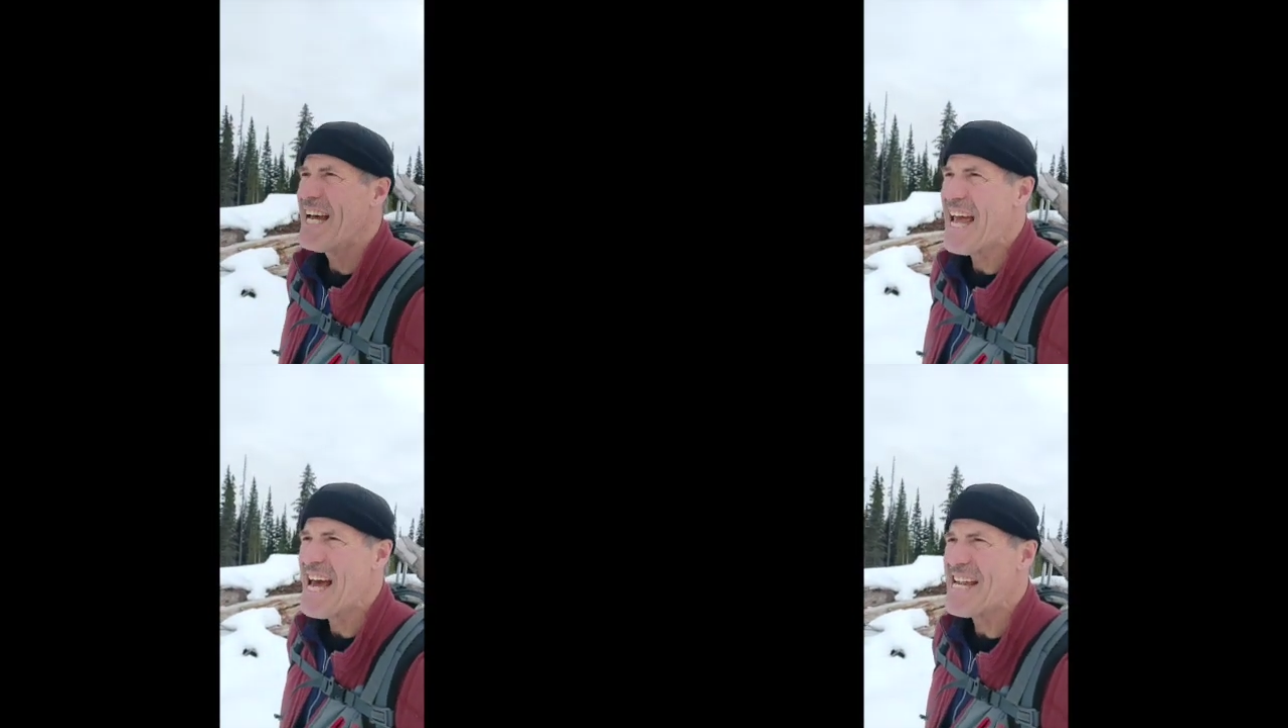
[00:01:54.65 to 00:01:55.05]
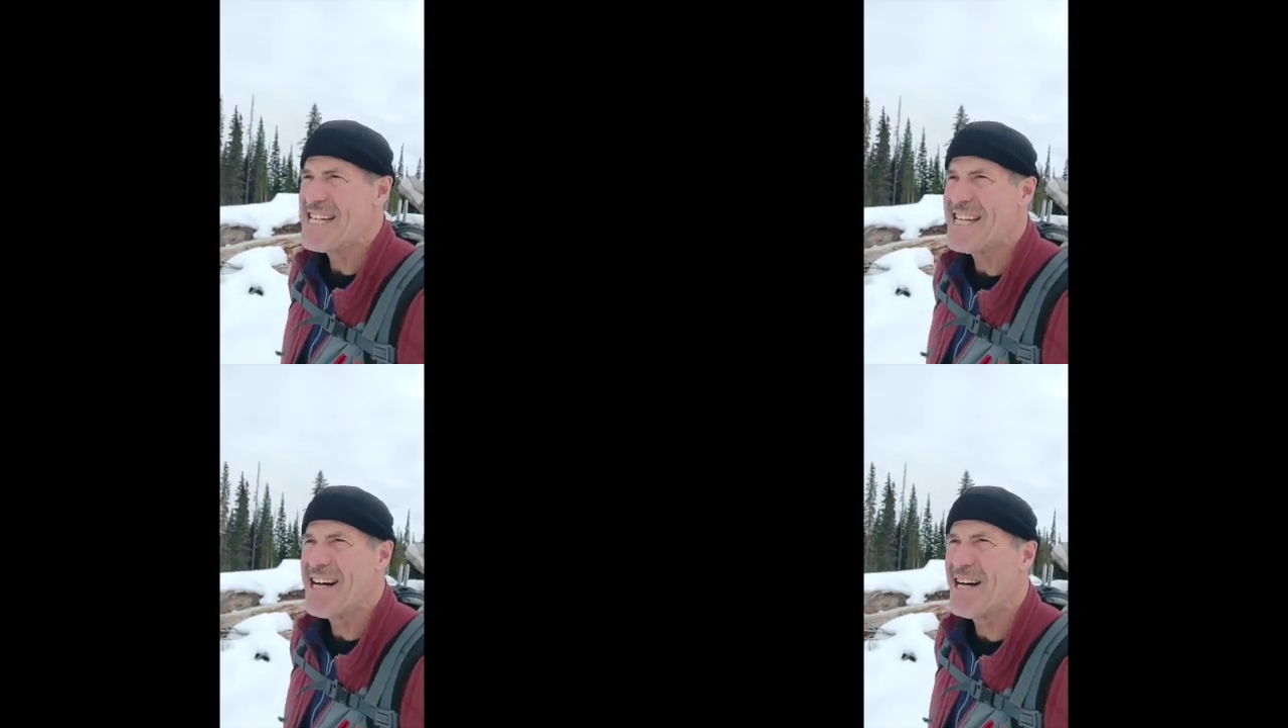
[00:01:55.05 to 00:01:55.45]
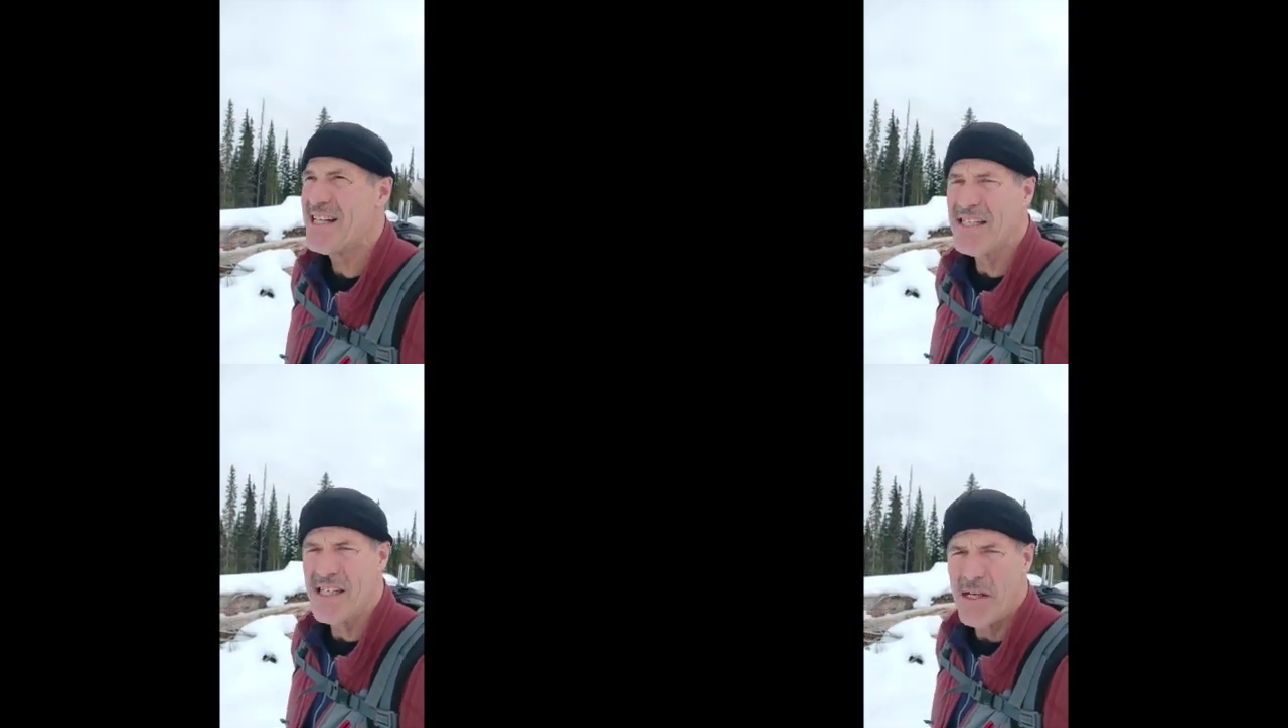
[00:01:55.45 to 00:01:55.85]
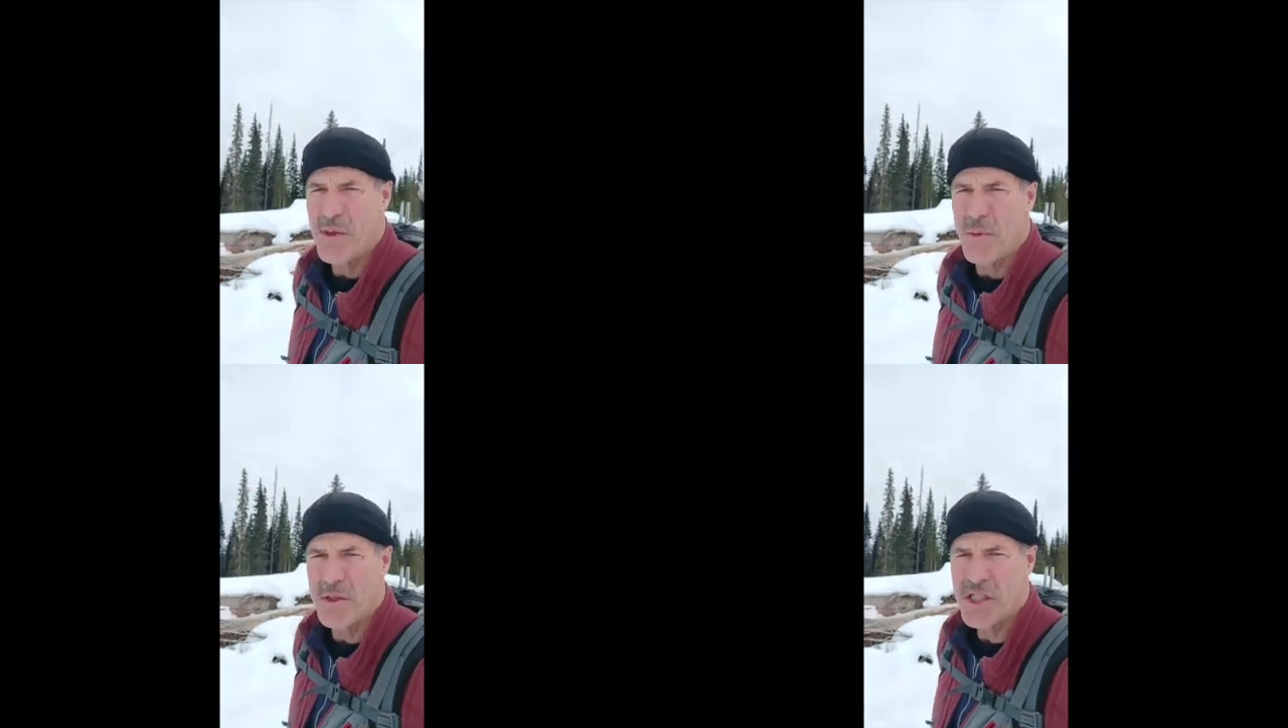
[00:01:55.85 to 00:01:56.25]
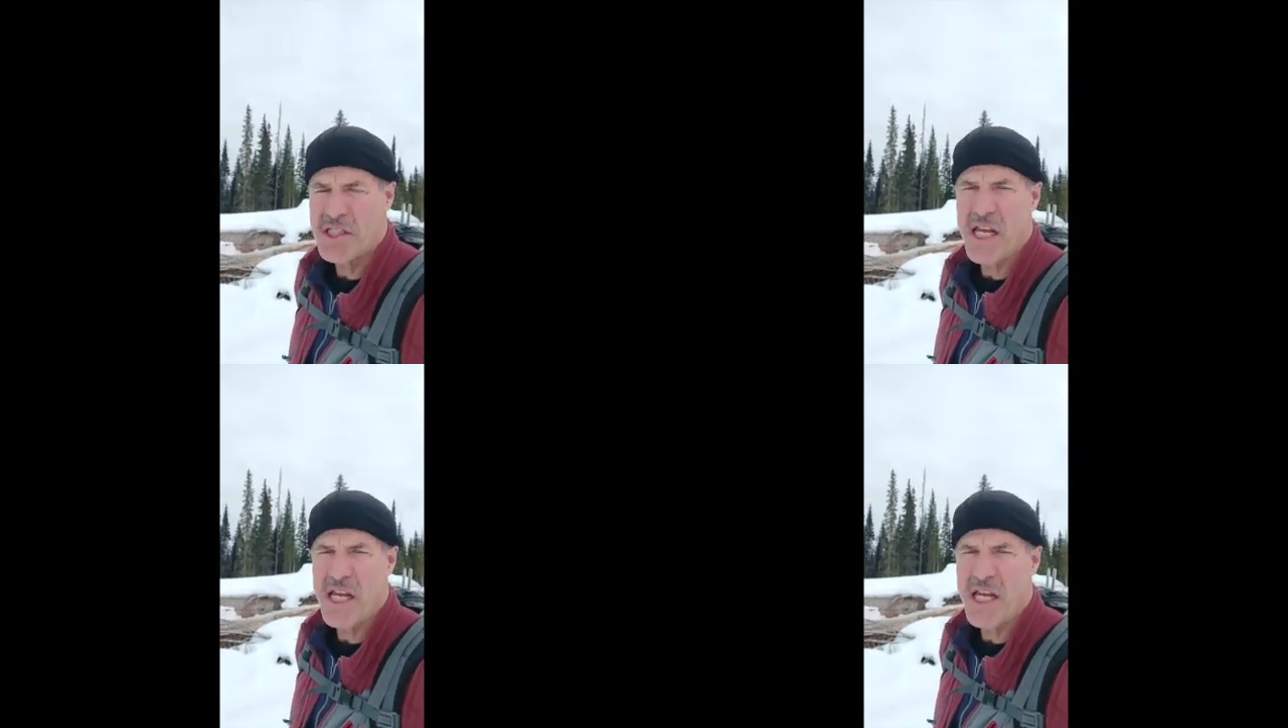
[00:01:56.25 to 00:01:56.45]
And we're just